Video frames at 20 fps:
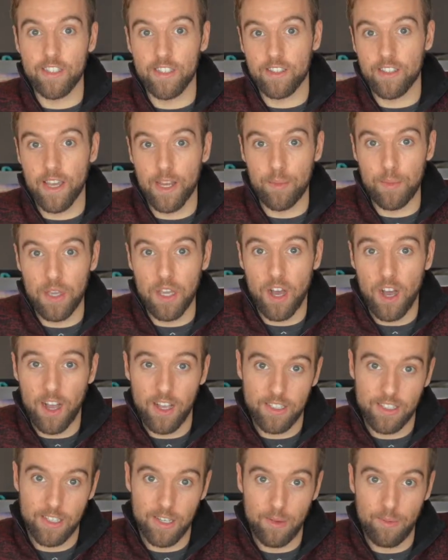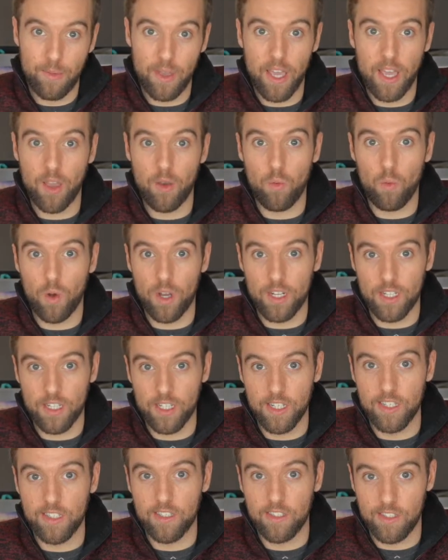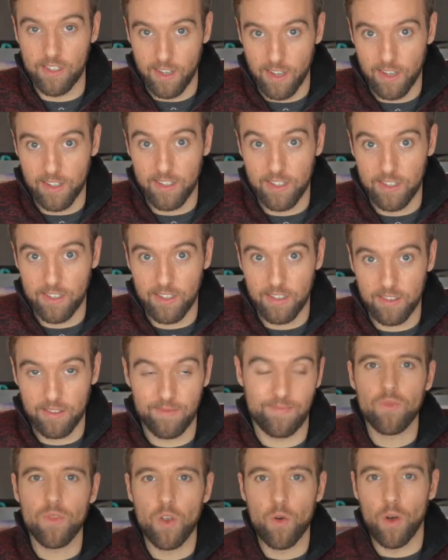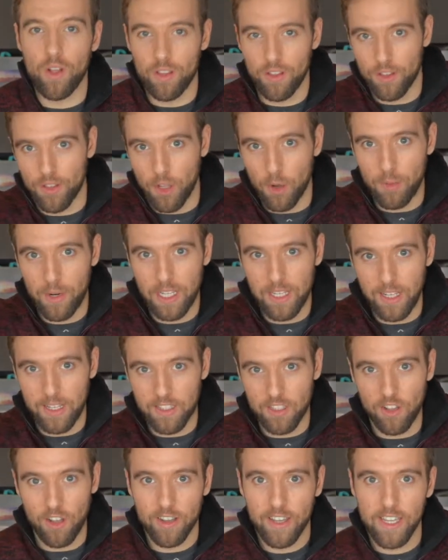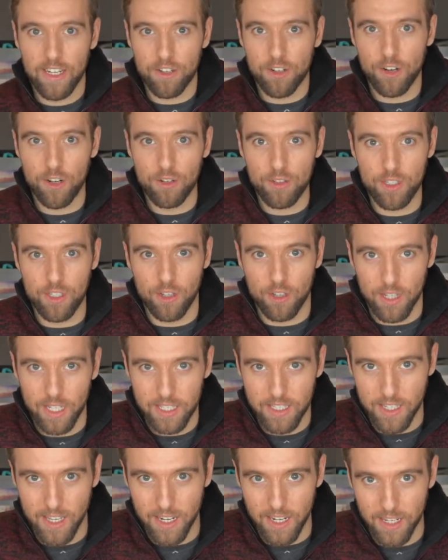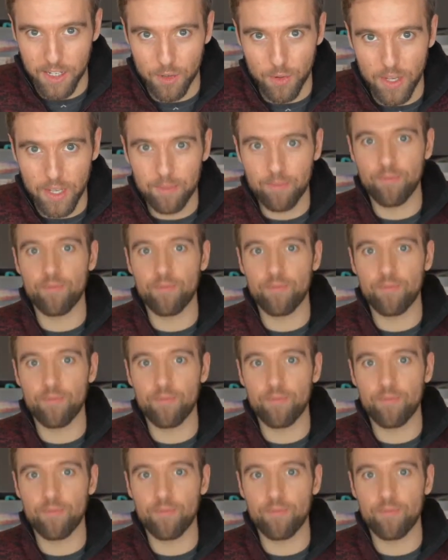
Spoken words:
is going to be awesome and what cheese sucks. Well, nobody likes long intros, so let's get into it.